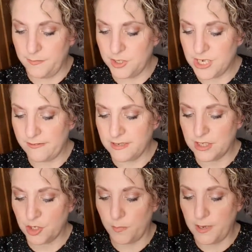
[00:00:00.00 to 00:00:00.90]
charity
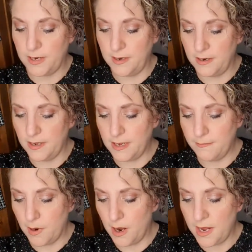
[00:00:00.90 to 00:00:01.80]
shop in
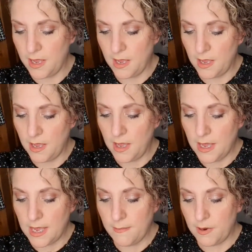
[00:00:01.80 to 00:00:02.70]
my
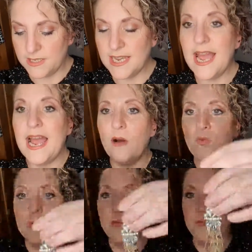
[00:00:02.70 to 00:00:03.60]

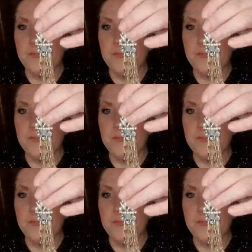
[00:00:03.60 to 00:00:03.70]
town.